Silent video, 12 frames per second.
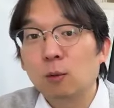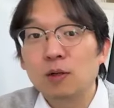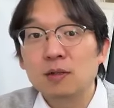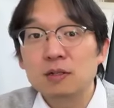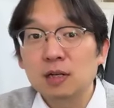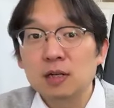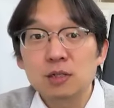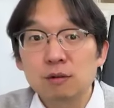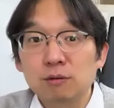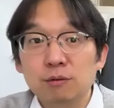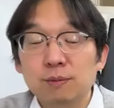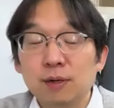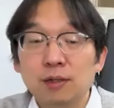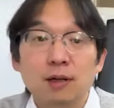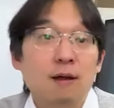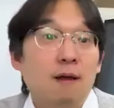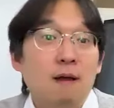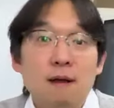One stage growth
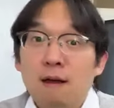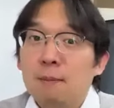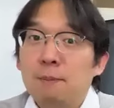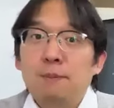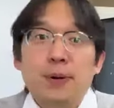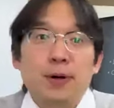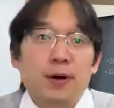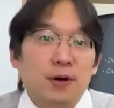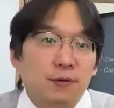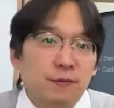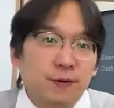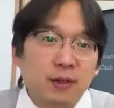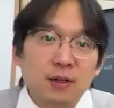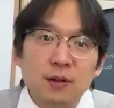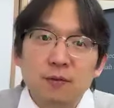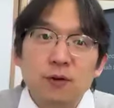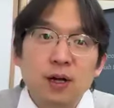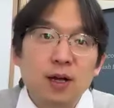model,
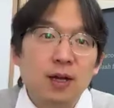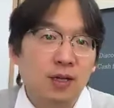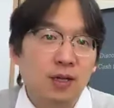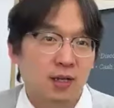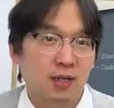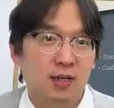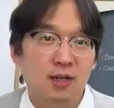perfectly fine.